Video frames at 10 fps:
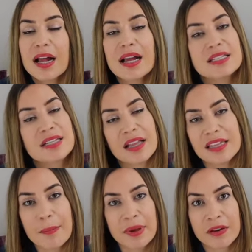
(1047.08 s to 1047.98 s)
It's not
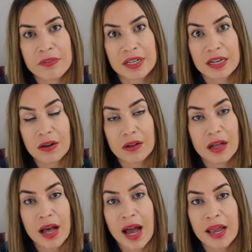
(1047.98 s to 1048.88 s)
that big of a deal.
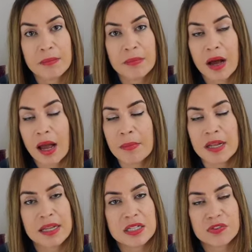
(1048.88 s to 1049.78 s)
I'm
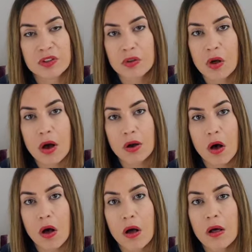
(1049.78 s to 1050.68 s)
in this for the long
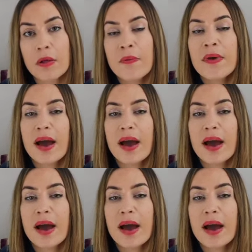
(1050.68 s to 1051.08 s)
haul.